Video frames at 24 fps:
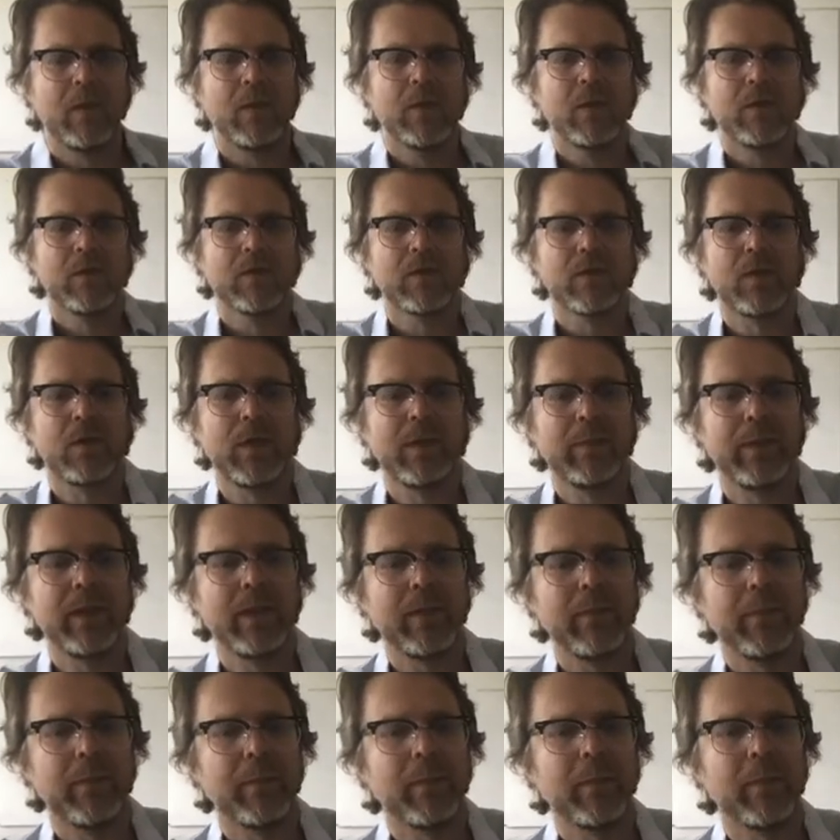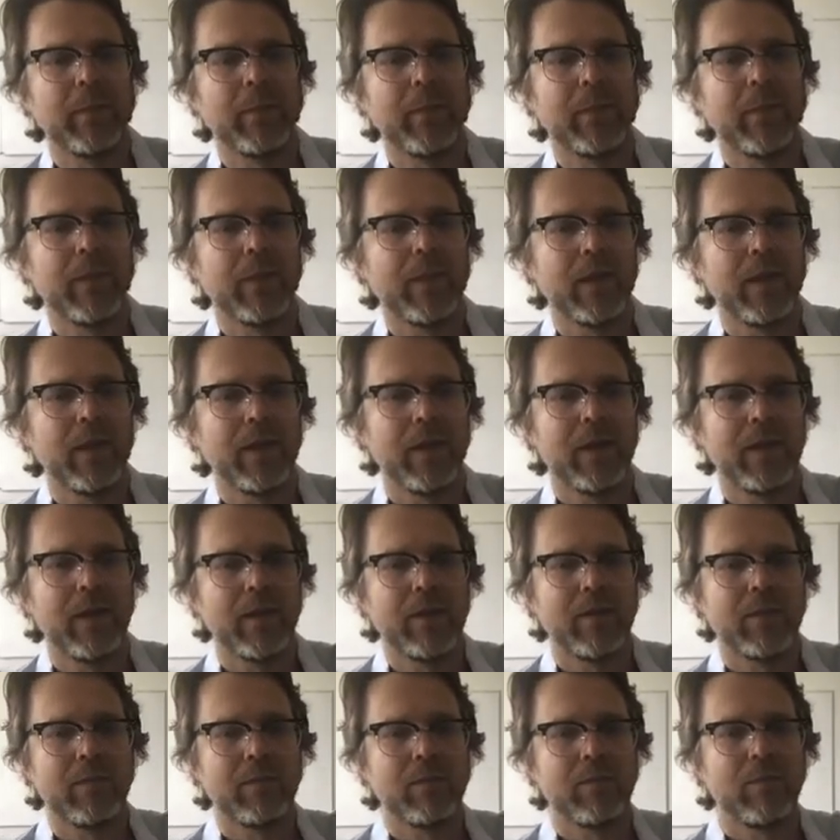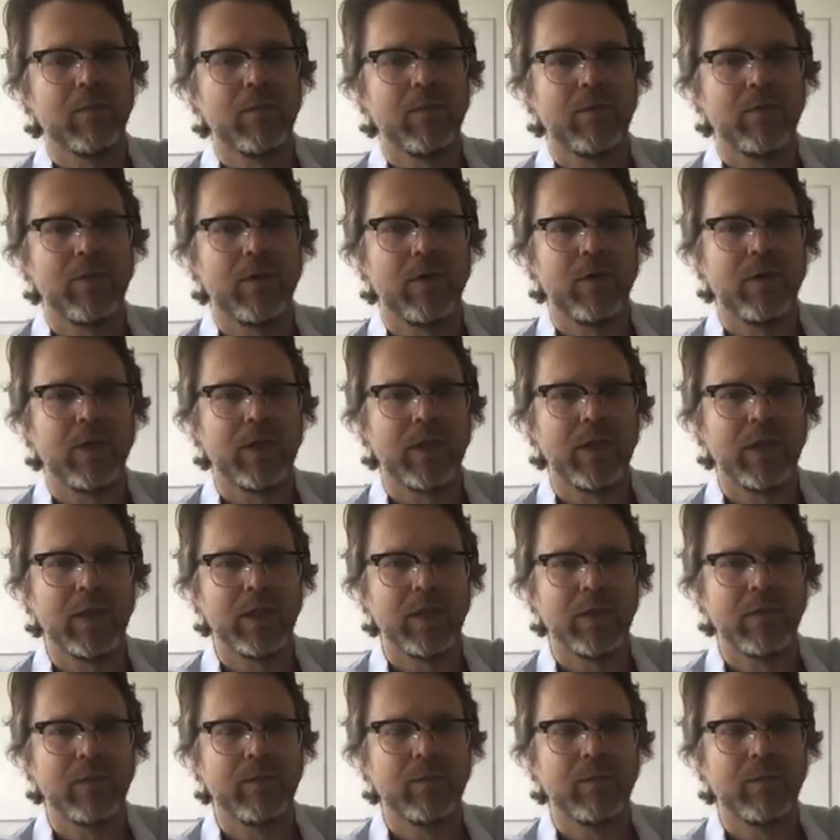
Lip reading: So let me move on here